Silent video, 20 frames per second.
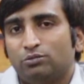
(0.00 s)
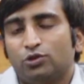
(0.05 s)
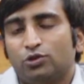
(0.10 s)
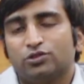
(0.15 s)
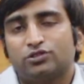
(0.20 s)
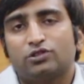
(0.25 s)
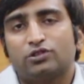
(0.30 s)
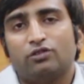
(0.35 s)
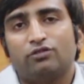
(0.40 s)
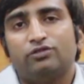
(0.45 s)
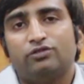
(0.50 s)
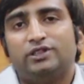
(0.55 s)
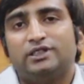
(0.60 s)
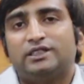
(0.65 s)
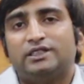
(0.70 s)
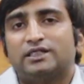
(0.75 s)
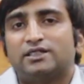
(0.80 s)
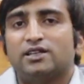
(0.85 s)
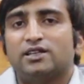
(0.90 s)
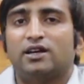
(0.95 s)
post of
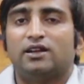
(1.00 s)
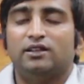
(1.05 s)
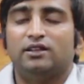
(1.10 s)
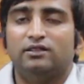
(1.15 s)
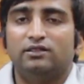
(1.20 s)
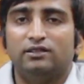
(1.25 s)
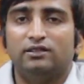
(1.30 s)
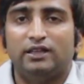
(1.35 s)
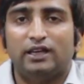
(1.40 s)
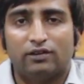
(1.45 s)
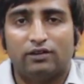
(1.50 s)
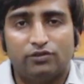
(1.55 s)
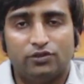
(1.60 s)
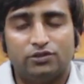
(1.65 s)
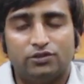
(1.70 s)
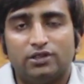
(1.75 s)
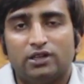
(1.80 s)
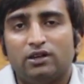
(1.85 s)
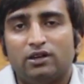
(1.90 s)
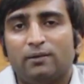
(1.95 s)
this S R in near
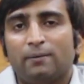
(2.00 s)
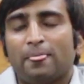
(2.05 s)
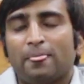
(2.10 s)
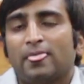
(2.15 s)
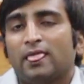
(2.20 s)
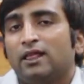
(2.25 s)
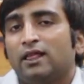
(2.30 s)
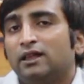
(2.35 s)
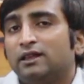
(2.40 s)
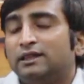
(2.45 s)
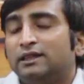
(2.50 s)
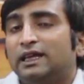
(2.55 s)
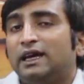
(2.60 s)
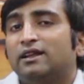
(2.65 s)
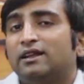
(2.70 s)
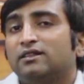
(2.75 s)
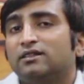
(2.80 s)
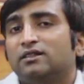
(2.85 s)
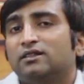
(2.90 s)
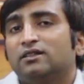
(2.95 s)
future, they
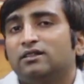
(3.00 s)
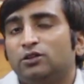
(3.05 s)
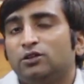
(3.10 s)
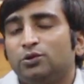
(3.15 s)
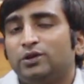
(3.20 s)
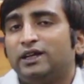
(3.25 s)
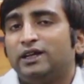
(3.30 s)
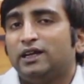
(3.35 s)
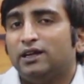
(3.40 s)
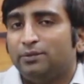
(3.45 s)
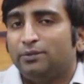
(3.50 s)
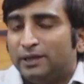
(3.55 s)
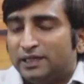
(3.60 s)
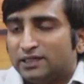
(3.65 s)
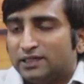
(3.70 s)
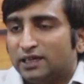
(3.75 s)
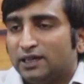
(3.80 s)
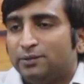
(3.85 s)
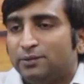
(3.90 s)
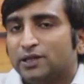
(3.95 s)
are doing it
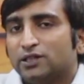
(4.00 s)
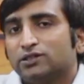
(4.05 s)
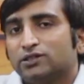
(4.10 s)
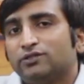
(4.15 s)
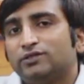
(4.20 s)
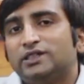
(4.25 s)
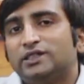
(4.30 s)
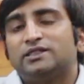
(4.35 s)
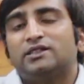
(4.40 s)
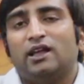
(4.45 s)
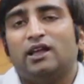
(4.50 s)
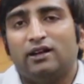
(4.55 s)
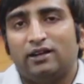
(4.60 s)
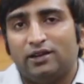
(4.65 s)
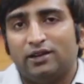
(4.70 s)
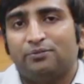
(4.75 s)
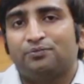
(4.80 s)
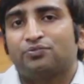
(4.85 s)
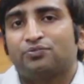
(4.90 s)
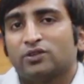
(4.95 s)
basically because of this
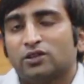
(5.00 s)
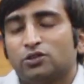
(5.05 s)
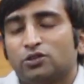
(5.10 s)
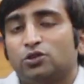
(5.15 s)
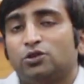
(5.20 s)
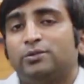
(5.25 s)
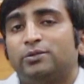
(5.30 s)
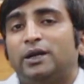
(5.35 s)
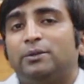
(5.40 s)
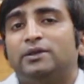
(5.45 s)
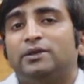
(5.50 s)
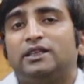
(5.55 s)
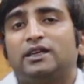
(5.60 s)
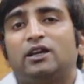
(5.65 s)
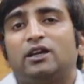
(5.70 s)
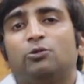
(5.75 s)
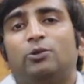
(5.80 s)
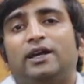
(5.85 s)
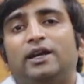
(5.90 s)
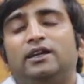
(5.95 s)
salary. So you might be
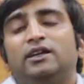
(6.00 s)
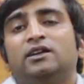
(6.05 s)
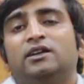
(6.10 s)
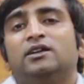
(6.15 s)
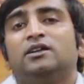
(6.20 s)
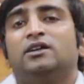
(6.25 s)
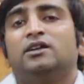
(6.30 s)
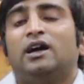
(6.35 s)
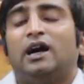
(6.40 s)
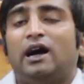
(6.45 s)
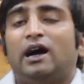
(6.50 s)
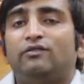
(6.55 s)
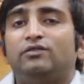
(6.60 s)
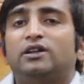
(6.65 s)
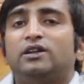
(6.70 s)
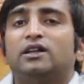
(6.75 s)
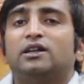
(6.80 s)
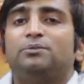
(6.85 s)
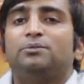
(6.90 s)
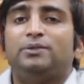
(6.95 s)
thinking why
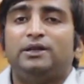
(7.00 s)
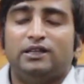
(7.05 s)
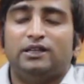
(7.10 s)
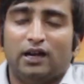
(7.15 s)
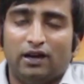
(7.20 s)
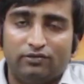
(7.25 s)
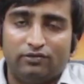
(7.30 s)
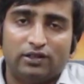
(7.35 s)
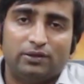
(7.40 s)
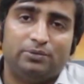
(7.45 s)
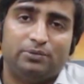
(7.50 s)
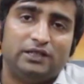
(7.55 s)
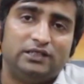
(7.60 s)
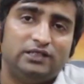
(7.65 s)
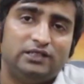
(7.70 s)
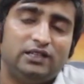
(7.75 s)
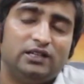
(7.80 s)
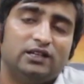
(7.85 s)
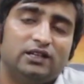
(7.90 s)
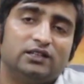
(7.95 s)
after a P, after P
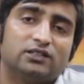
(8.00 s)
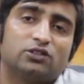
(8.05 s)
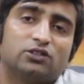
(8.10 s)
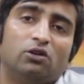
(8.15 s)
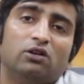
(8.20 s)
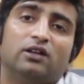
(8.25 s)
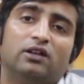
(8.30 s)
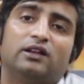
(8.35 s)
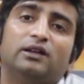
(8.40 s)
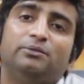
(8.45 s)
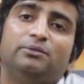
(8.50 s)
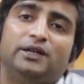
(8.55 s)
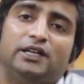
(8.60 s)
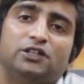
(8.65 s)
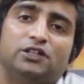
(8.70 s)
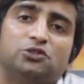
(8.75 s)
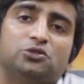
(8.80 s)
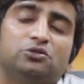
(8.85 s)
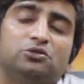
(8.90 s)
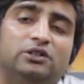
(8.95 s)
G a scholar in B
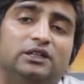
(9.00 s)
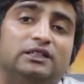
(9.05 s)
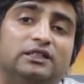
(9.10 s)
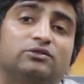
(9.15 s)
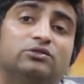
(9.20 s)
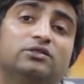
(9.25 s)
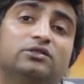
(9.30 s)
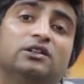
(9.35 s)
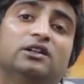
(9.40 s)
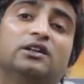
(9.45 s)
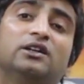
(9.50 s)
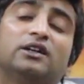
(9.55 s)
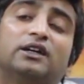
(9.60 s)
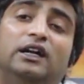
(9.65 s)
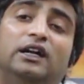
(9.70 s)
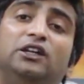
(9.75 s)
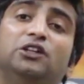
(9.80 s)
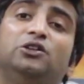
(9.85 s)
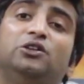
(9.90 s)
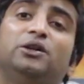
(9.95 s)
H U is
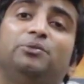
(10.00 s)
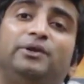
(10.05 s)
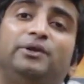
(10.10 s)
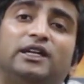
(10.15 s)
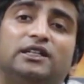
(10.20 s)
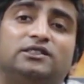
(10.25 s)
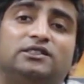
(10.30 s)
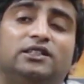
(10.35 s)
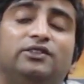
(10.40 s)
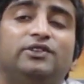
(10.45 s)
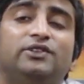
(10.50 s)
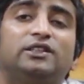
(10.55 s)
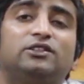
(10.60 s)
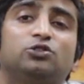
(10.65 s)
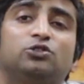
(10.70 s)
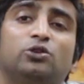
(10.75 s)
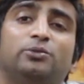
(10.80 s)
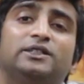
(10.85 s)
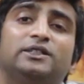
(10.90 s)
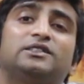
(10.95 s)
continuing PhD with
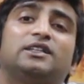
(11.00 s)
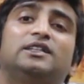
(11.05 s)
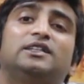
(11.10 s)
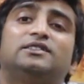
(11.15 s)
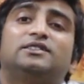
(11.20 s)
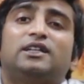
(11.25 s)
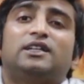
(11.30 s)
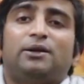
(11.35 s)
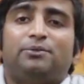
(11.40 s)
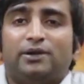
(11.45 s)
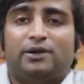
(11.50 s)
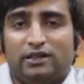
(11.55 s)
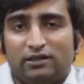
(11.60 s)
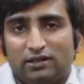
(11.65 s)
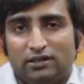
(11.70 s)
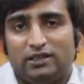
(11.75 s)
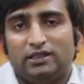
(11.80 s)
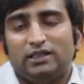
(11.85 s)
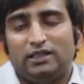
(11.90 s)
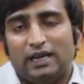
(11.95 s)
so much less stipend
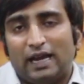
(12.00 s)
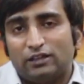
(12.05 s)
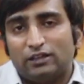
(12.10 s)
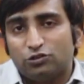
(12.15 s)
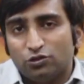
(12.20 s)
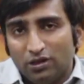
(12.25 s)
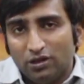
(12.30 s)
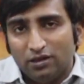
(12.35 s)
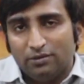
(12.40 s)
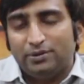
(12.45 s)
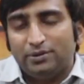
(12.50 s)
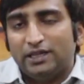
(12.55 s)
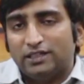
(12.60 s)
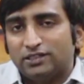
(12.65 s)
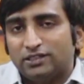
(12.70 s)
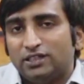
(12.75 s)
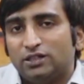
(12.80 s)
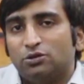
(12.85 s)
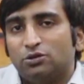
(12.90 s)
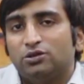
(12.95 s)
in the actual
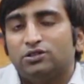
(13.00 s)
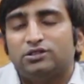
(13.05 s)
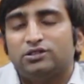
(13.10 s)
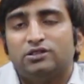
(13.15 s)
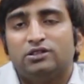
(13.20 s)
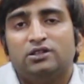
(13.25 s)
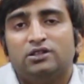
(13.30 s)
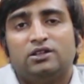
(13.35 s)
PhD course.